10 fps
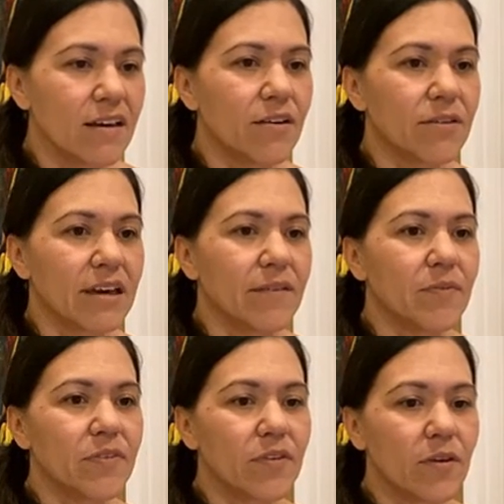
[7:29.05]
Okay,
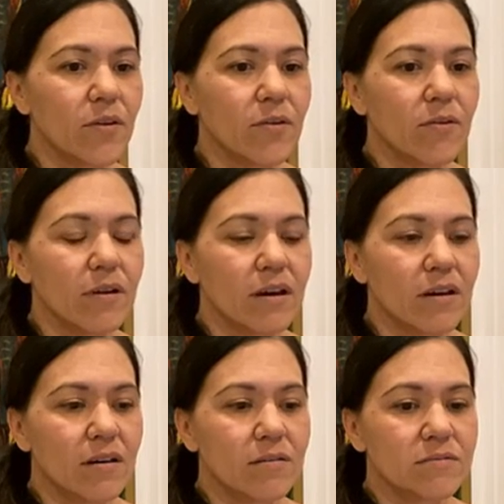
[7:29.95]
so
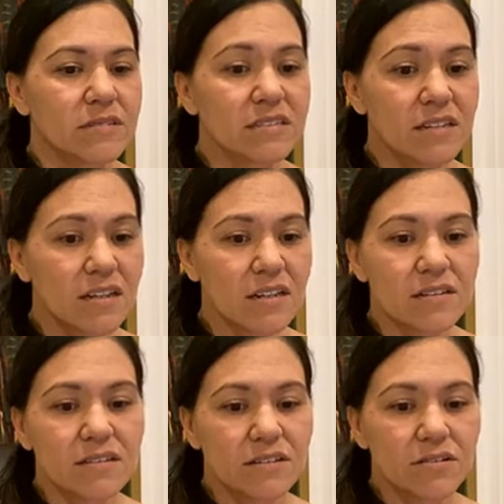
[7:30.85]
um, just to get
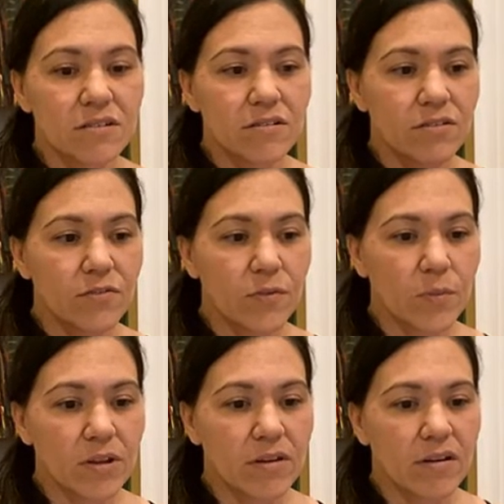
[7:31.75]
you know you
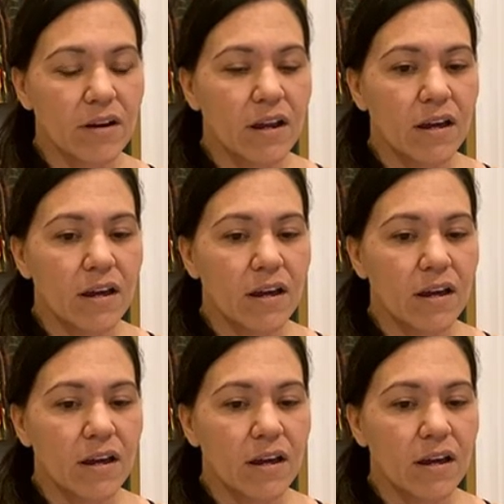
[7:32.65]
familiar,